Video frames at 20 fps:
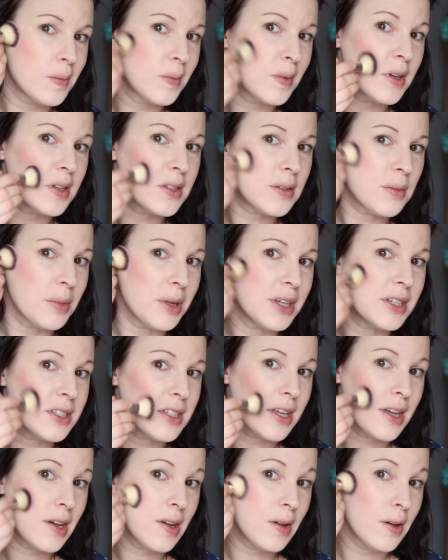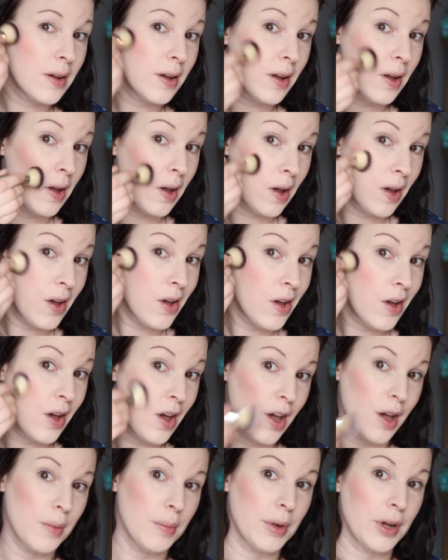because I'm lazy,
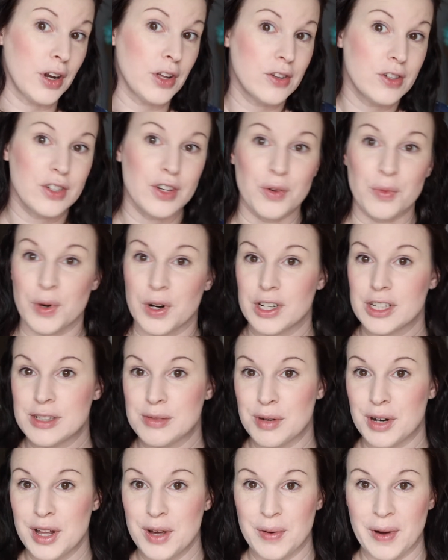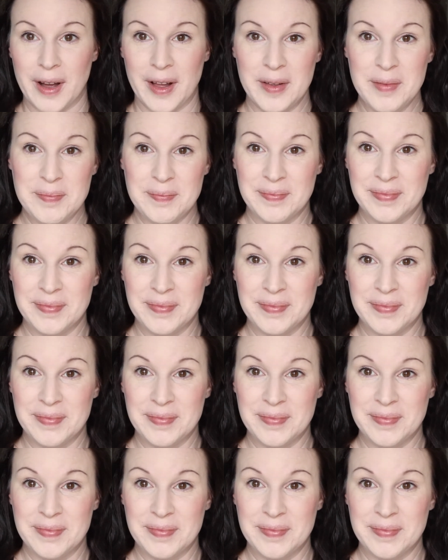but it usually works pretty well.